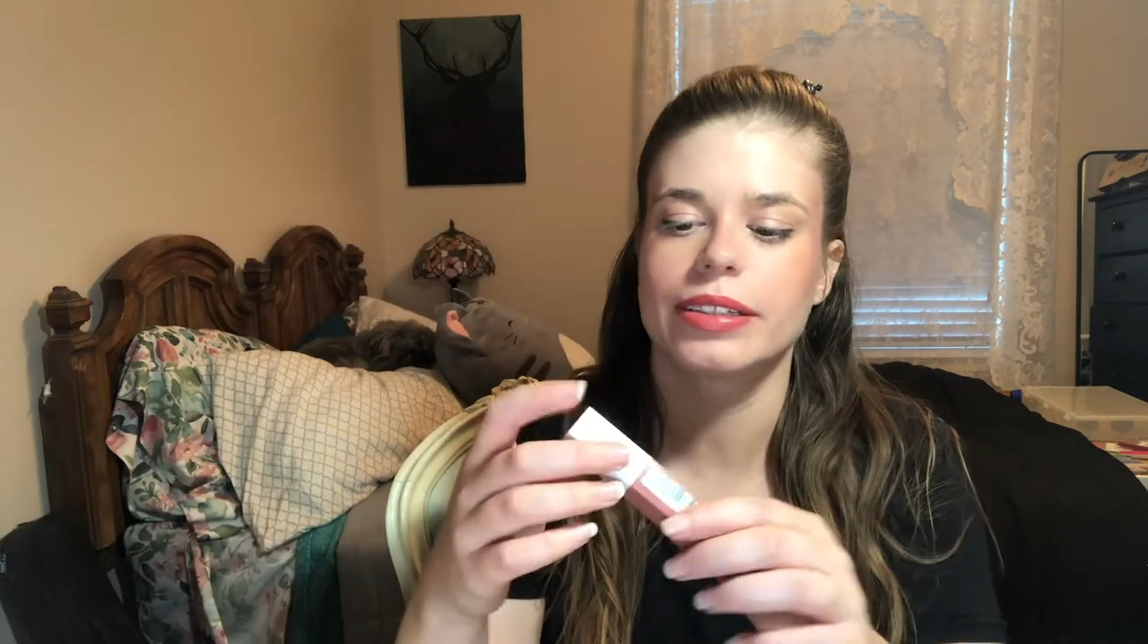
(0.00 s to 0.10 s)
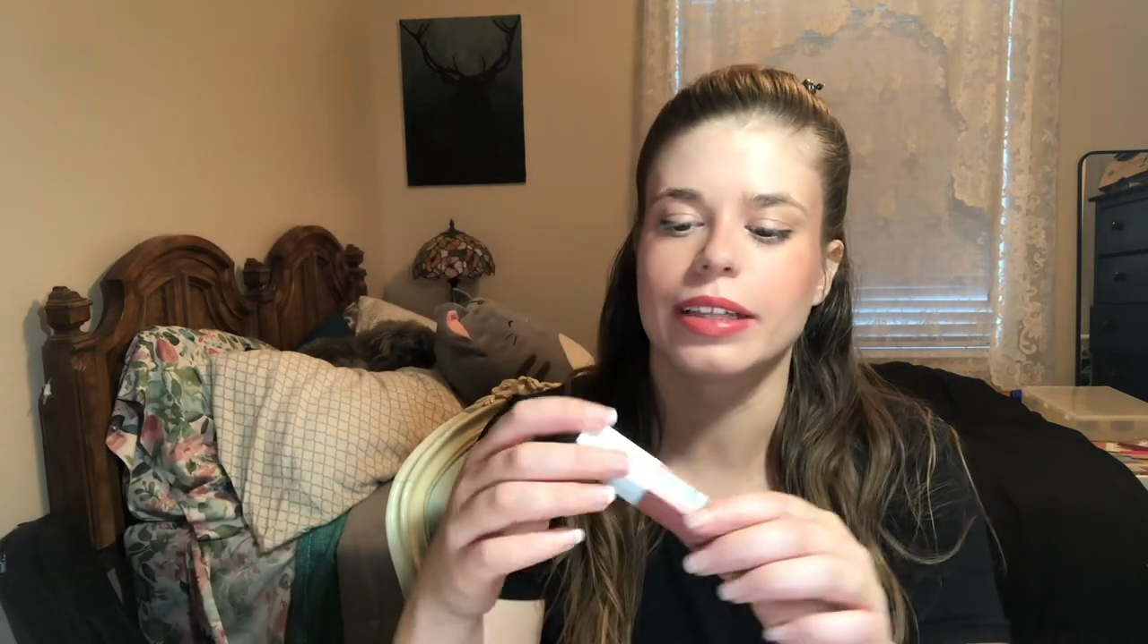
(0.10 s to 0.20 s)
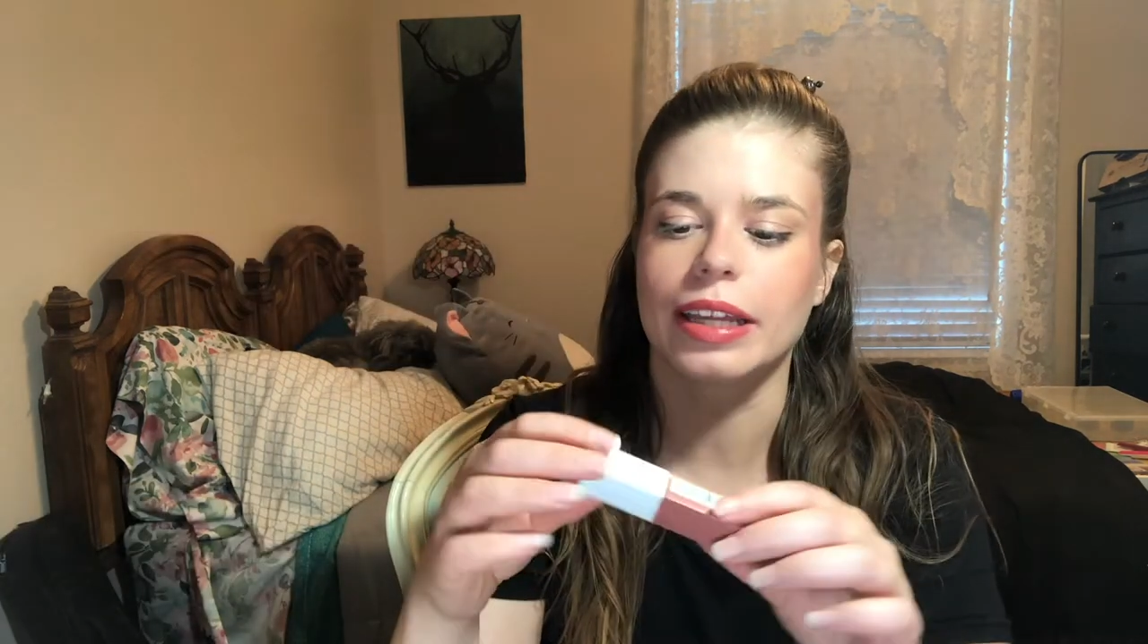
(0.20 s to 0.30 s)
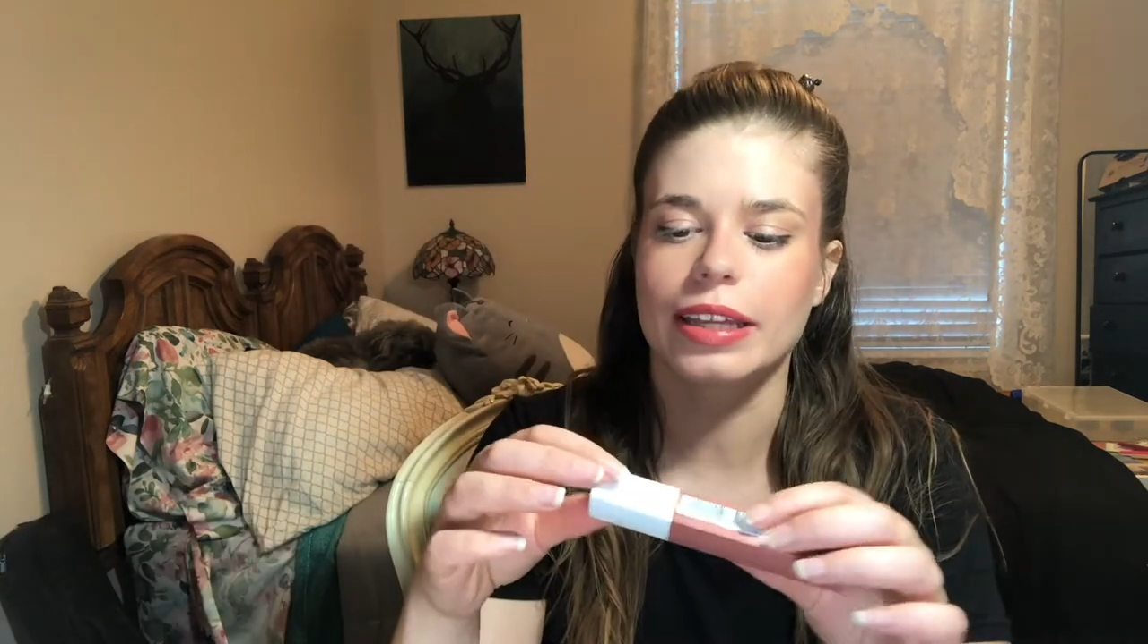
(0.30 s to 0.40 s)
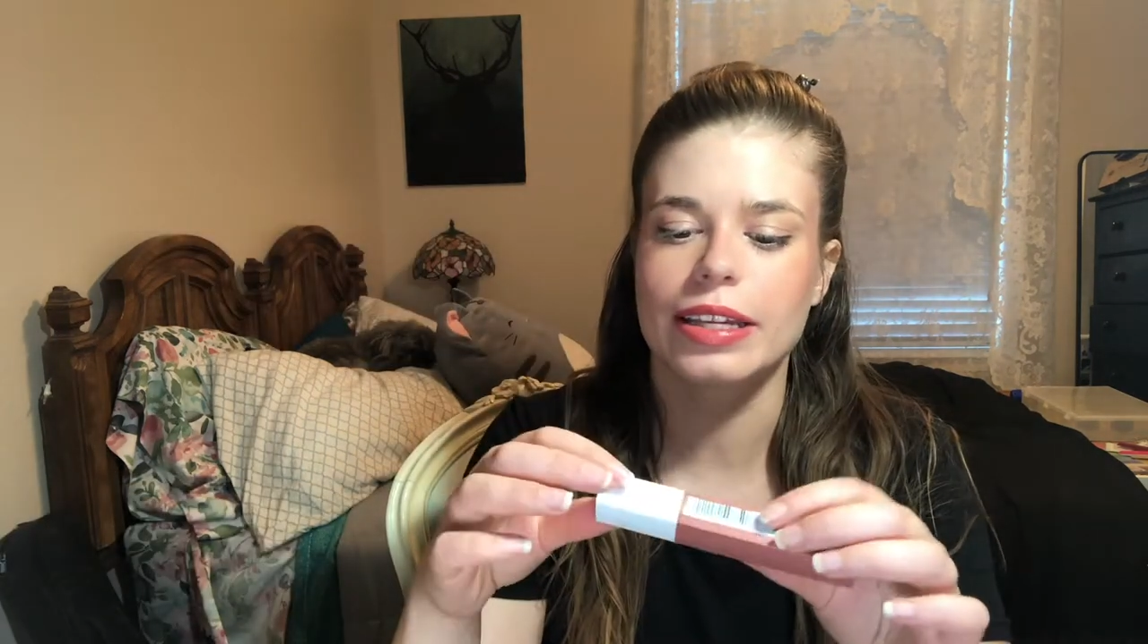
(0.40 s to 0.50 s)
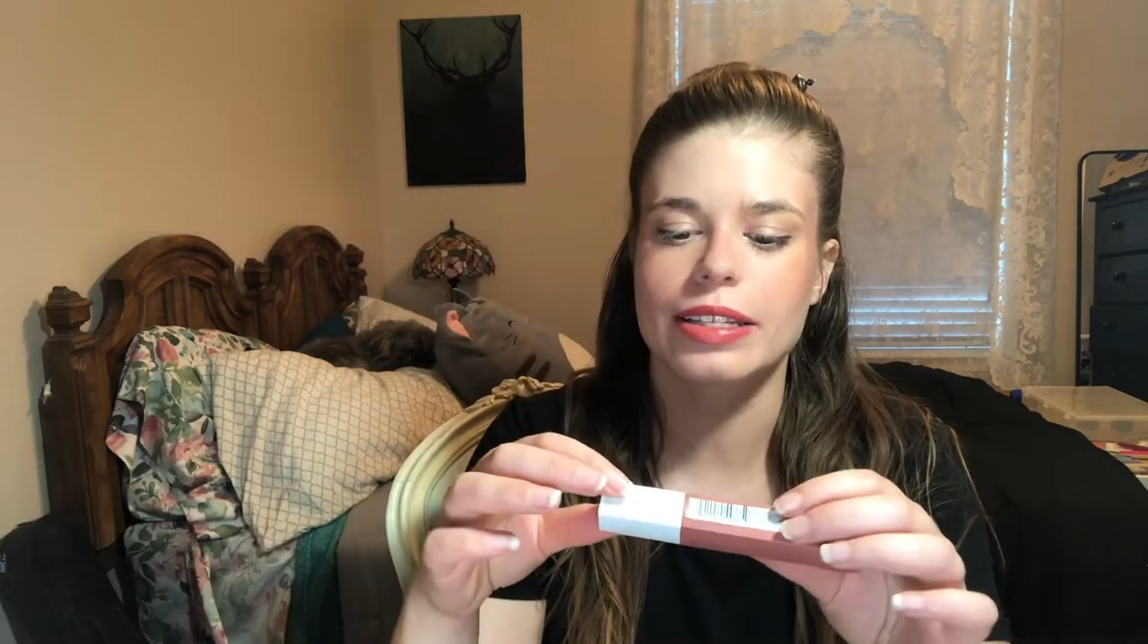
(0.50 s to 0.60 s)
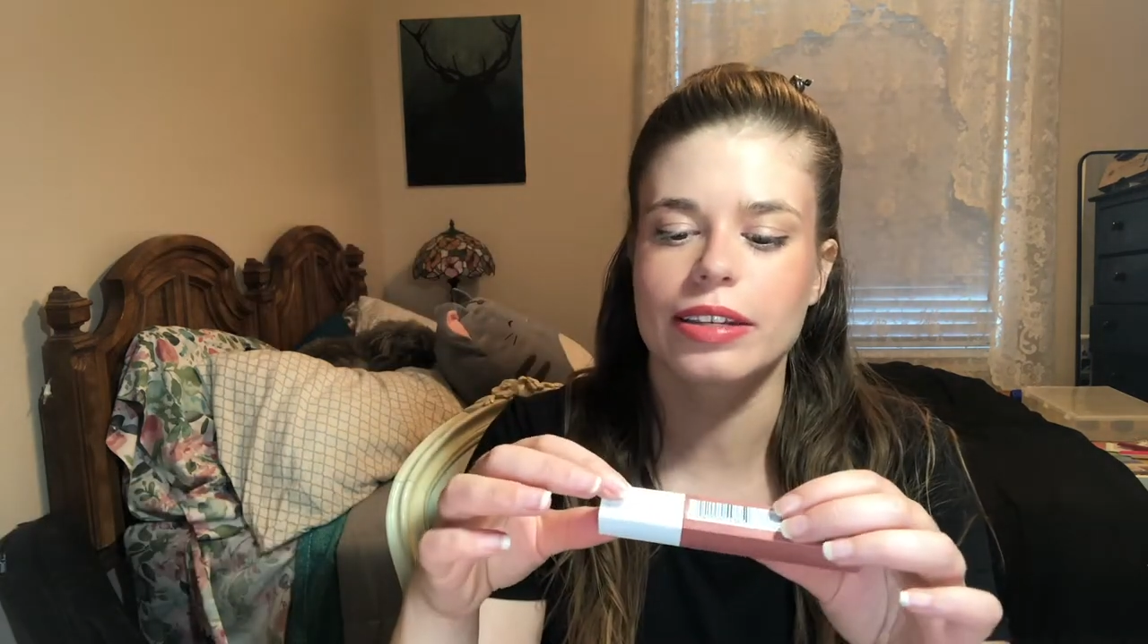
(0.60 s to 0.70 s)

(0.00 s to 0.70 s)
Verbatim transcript: like these,